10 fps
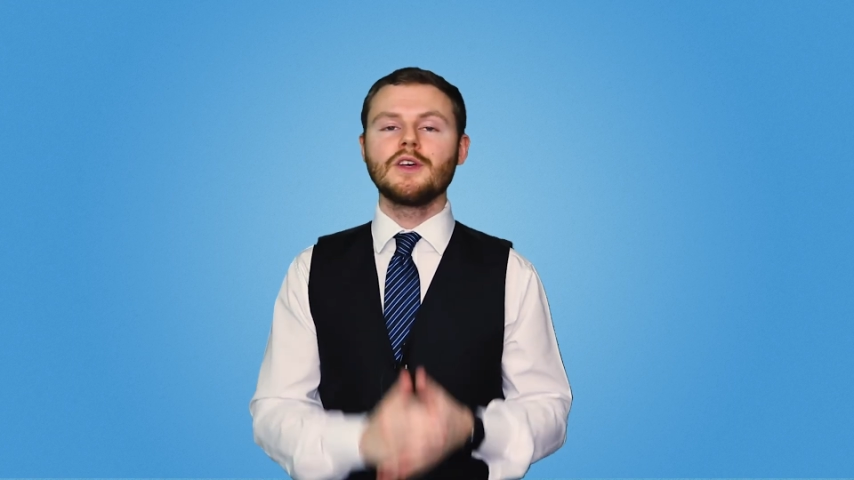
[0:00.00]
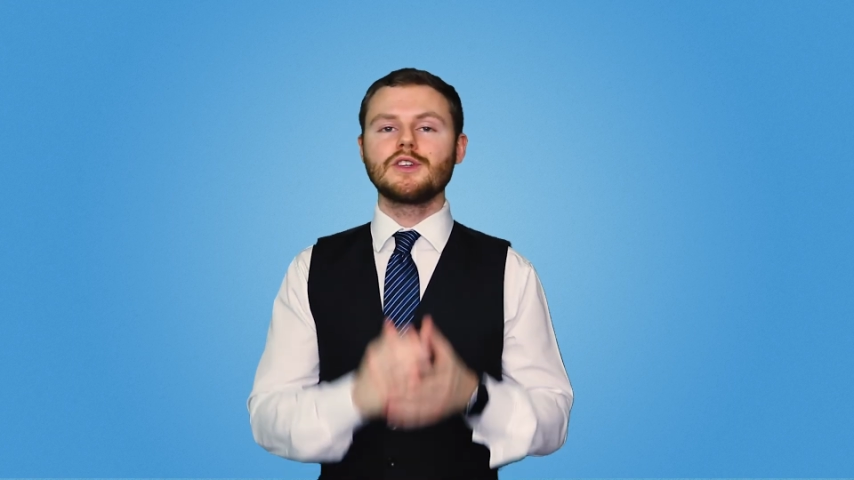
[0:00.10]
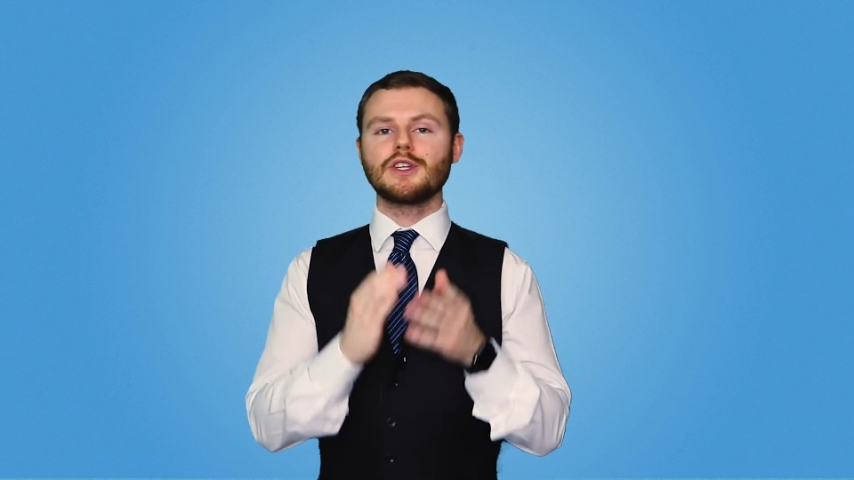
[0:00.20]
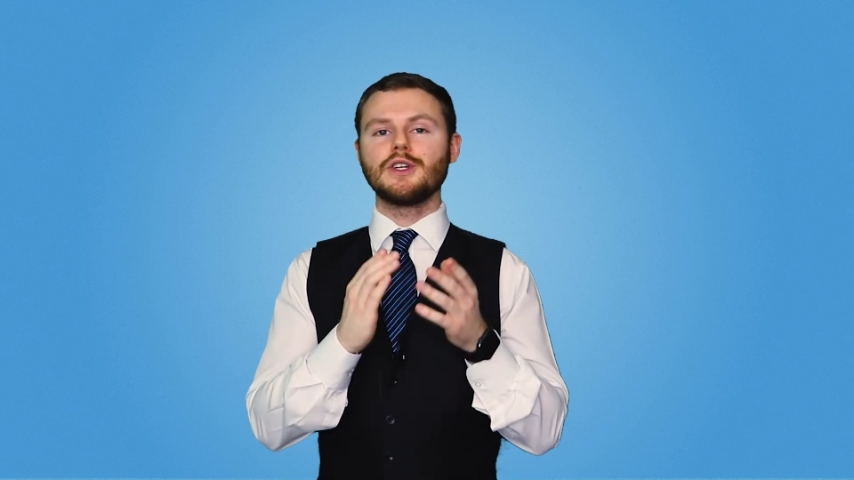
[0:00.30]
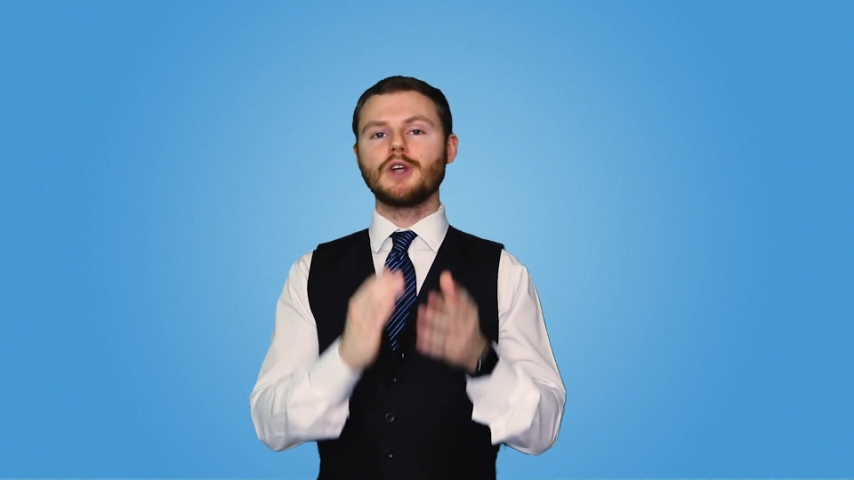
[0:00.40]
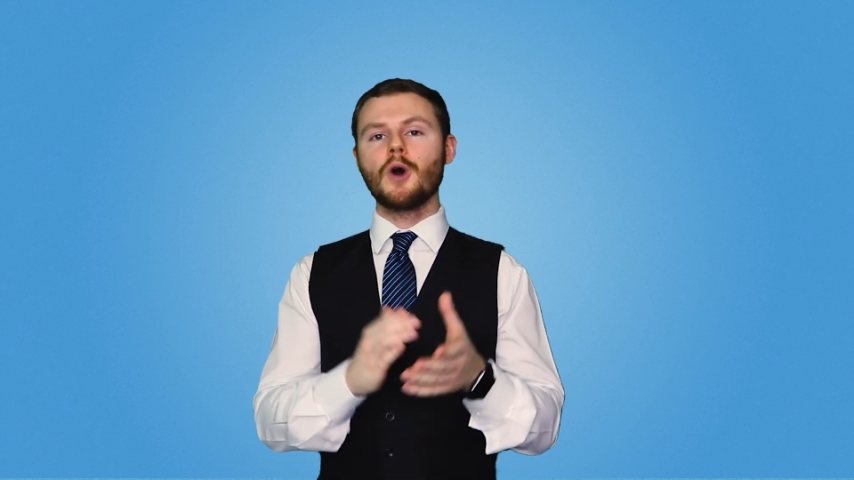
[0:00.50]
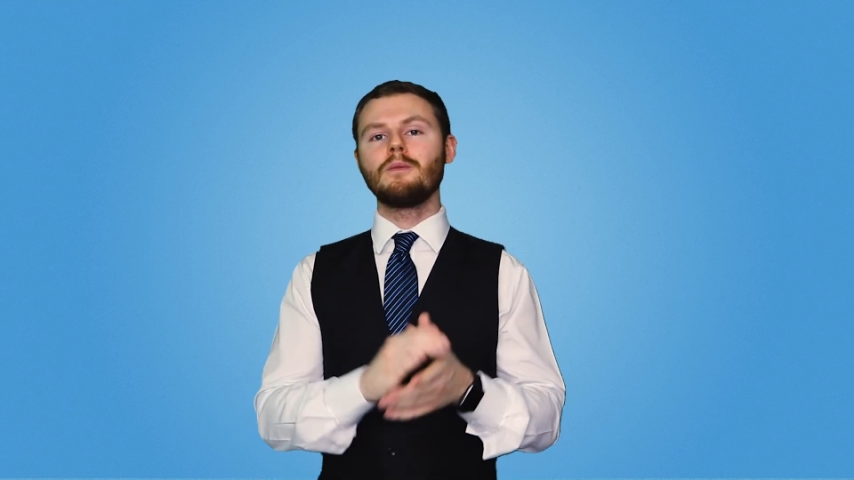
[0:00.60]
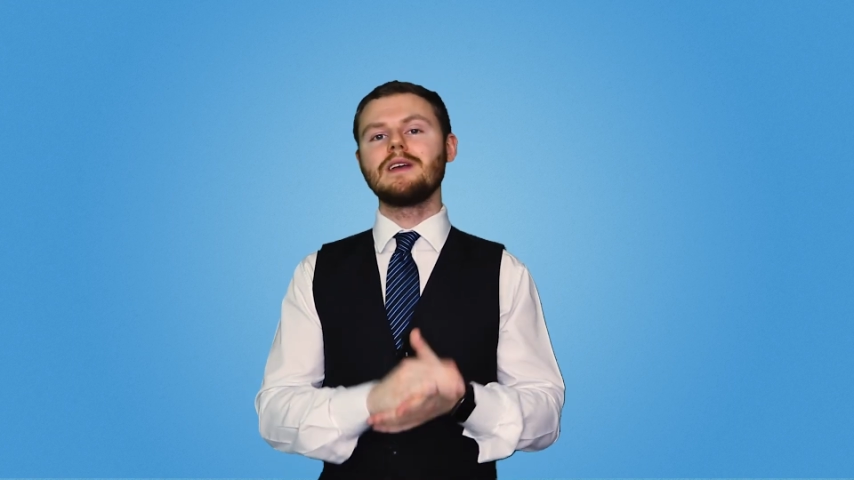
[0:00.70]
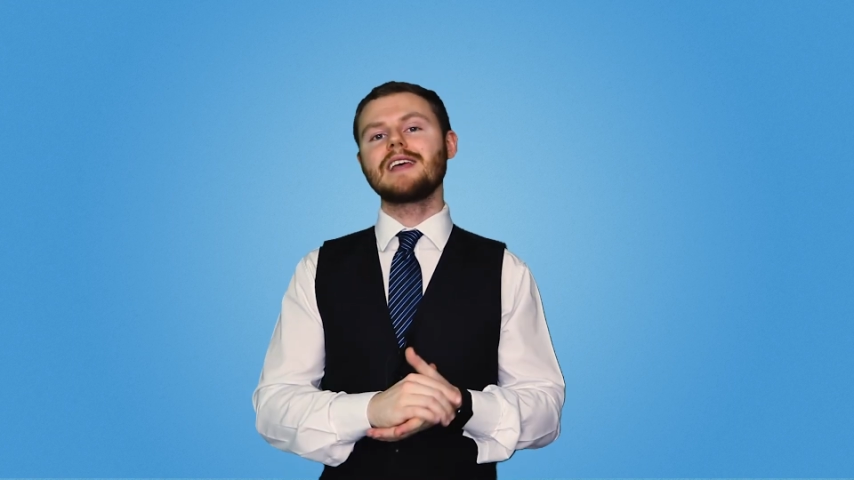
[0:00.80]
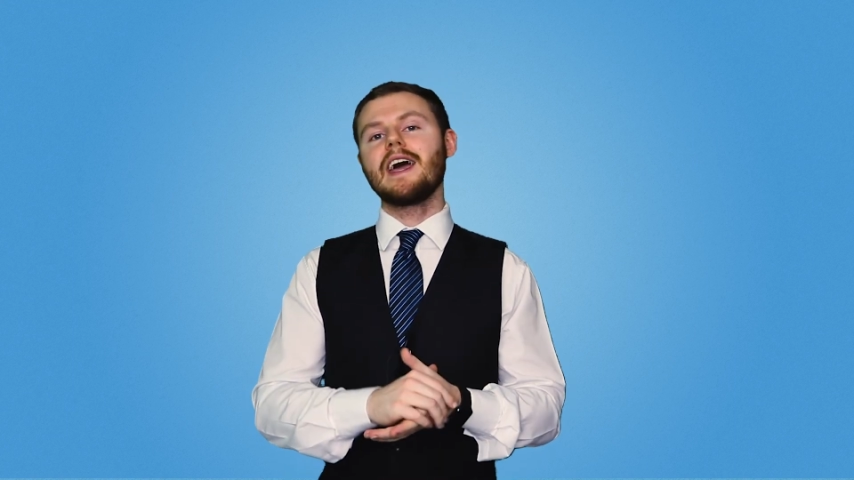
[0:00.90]
so you don't
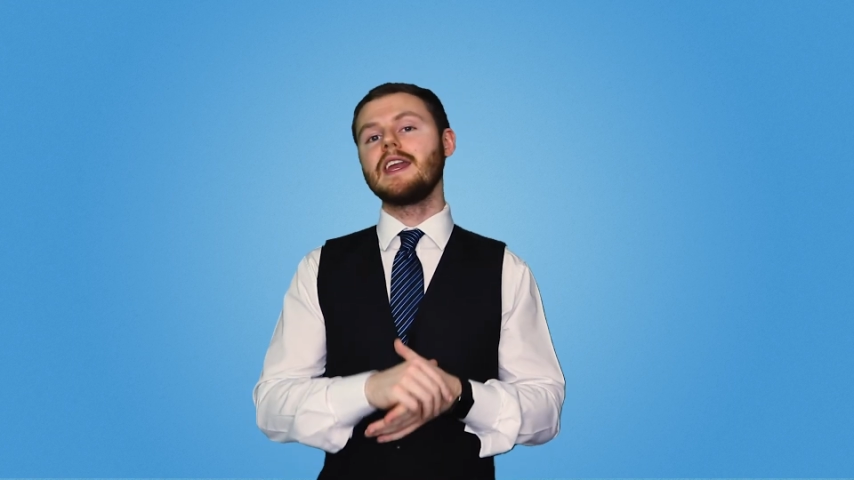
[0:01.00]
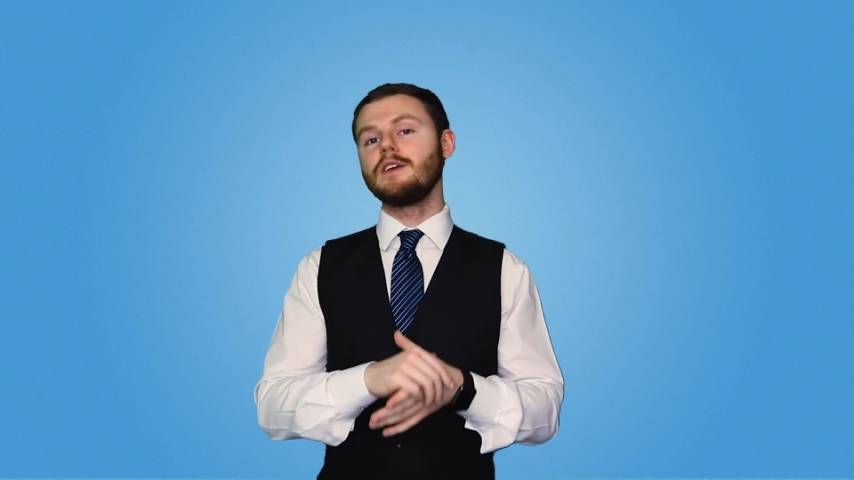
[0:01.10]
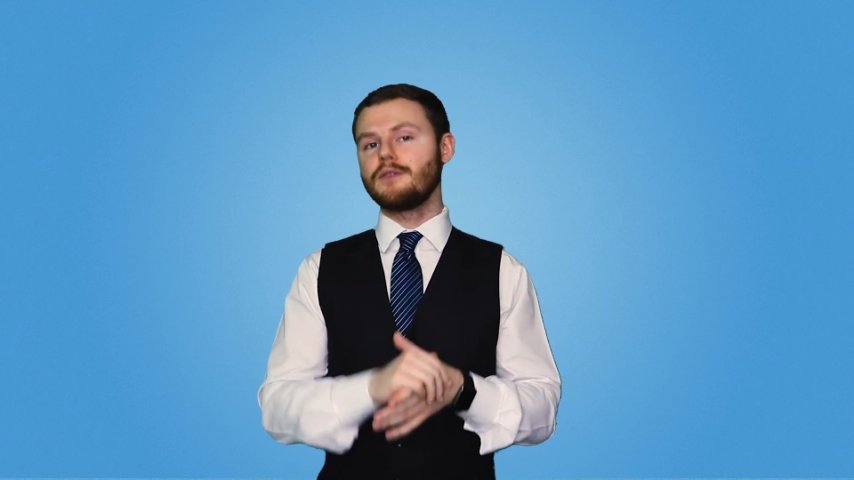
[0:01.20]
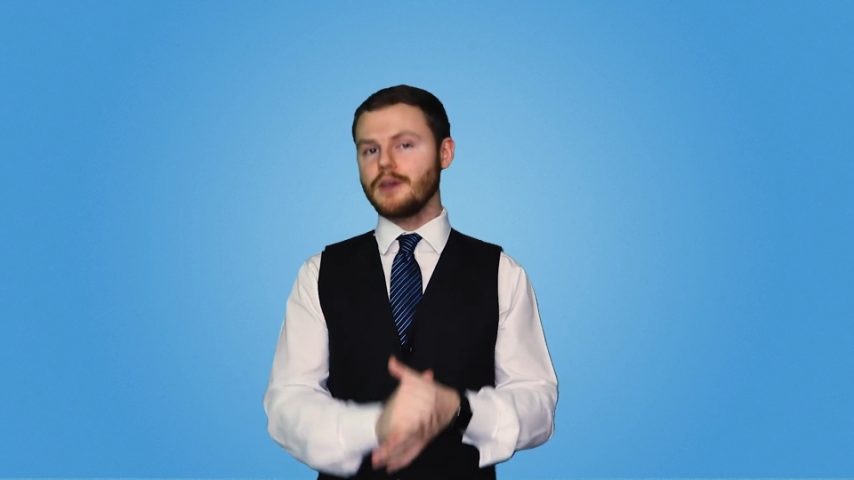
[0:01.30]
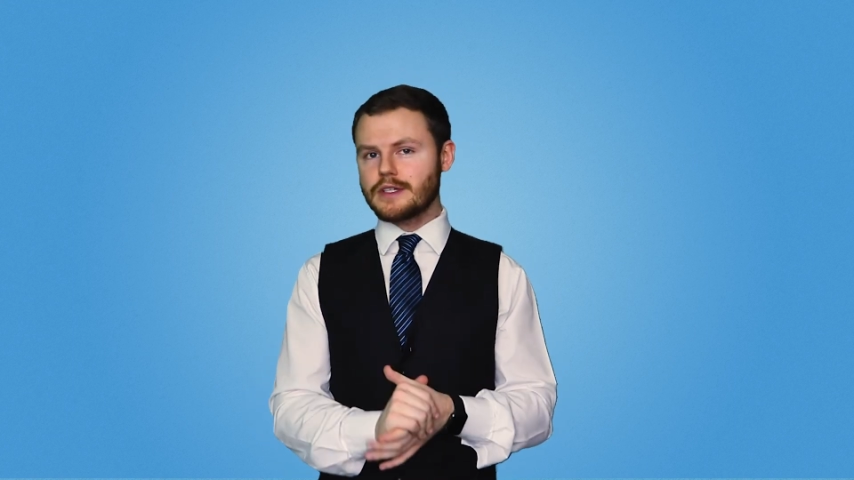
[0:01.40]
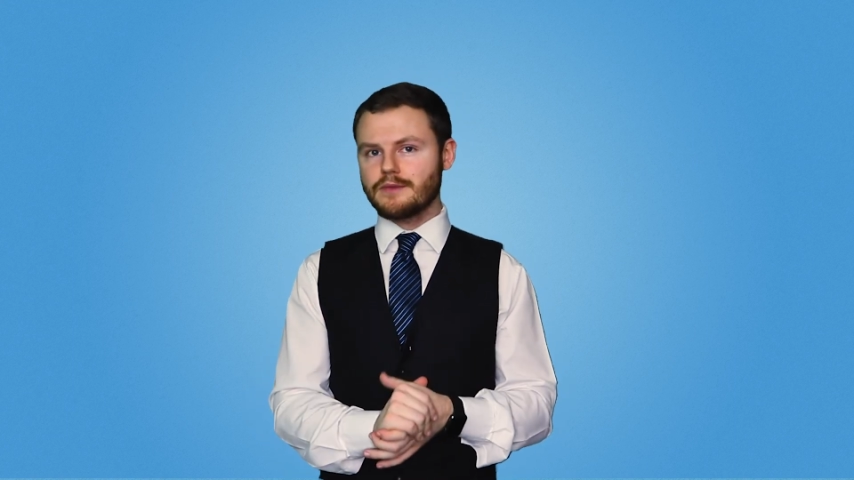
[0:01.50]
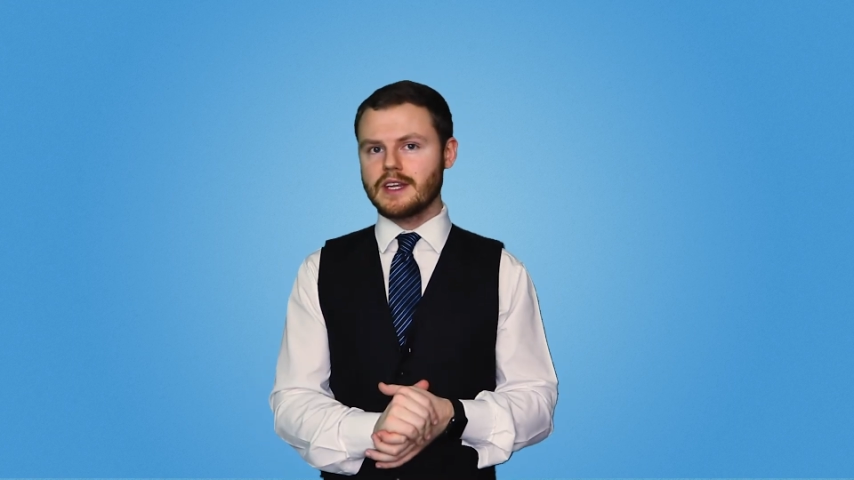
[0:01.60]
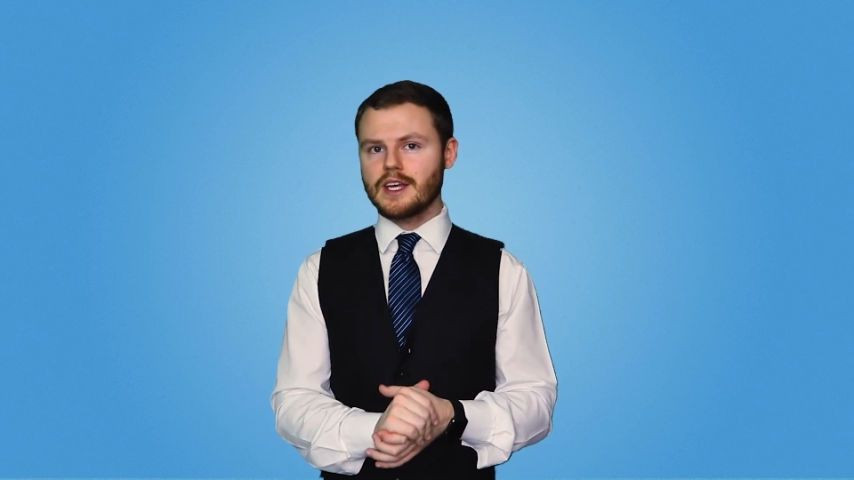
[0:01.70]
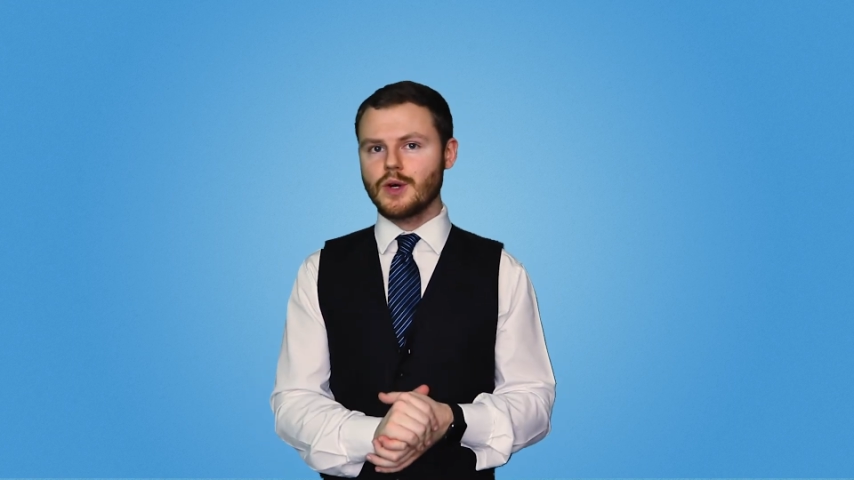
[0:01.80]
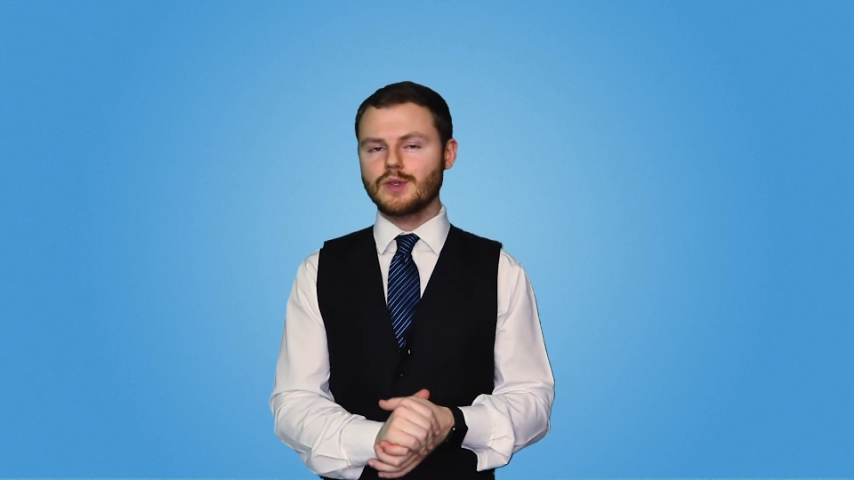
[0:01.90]
miss any future
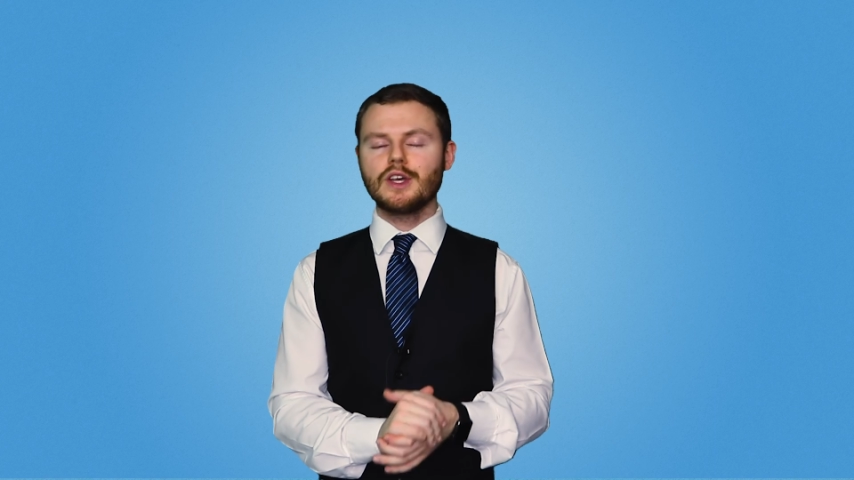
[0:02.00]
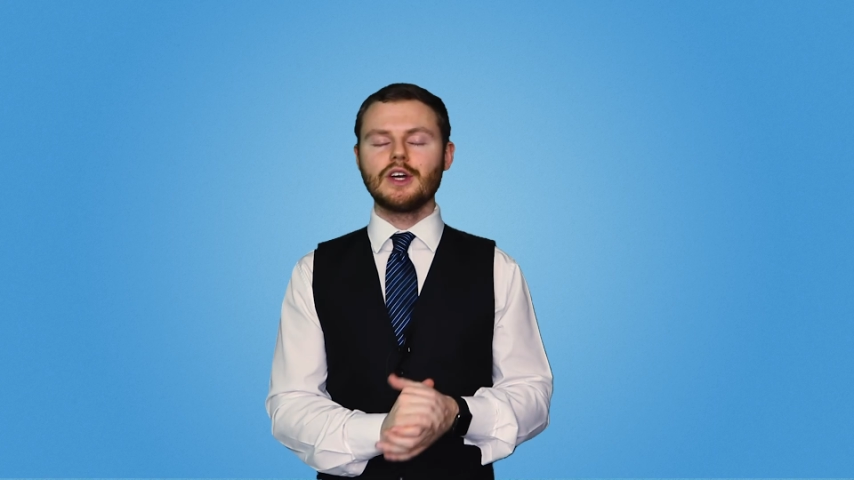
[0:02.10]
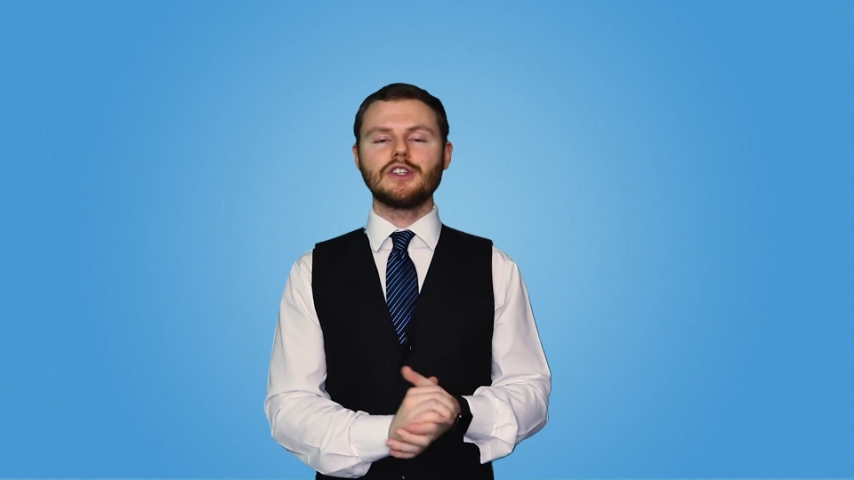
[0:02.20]
videos